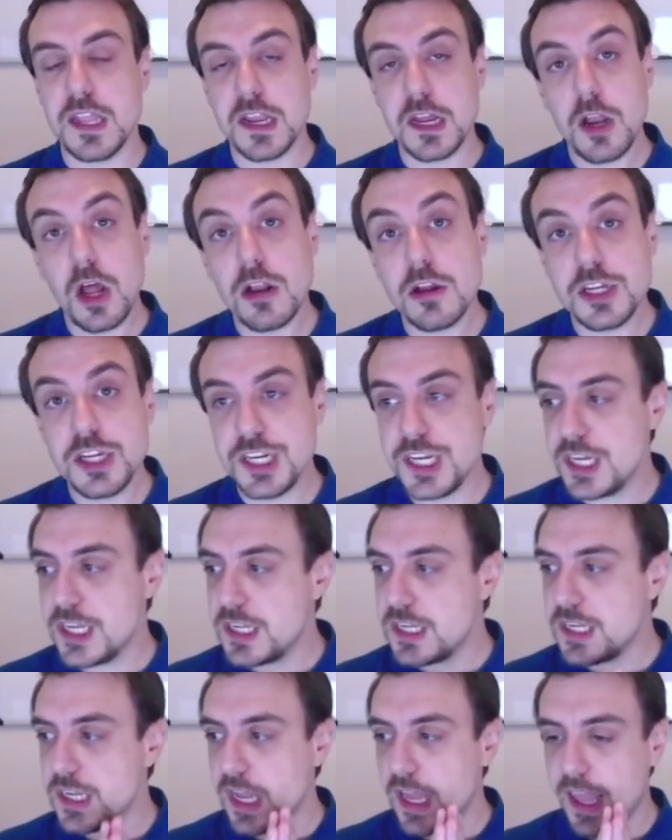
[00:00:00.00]

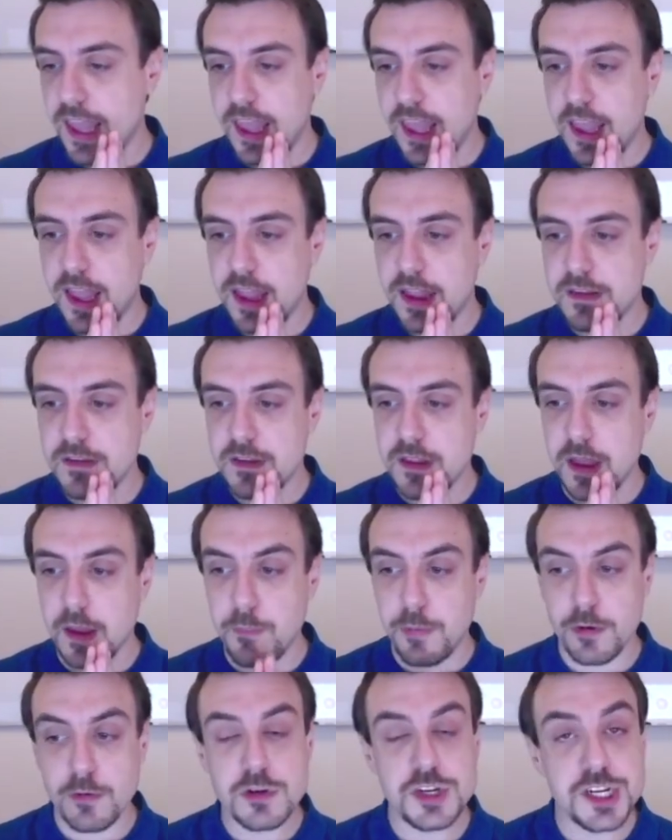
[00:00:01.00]
technologies and
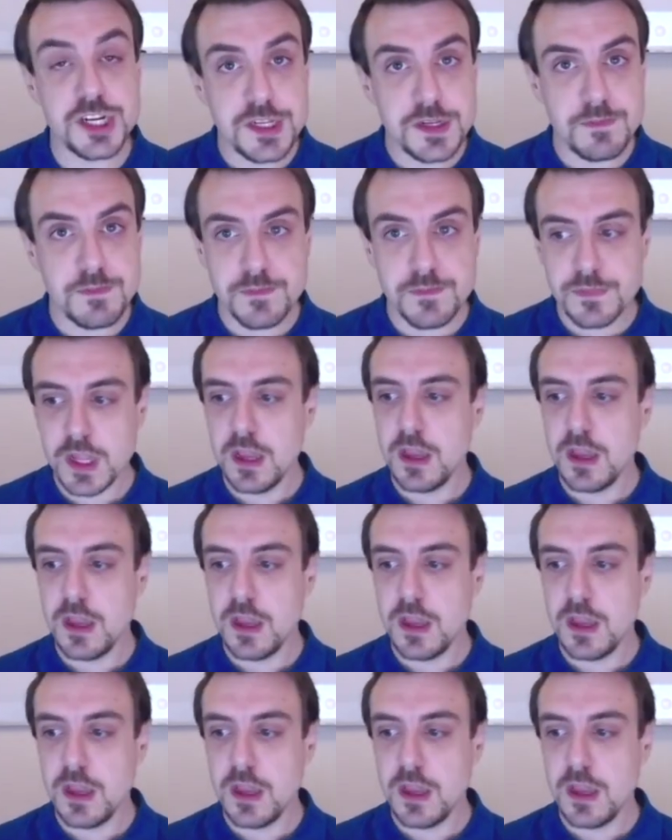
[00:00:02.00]
approaches.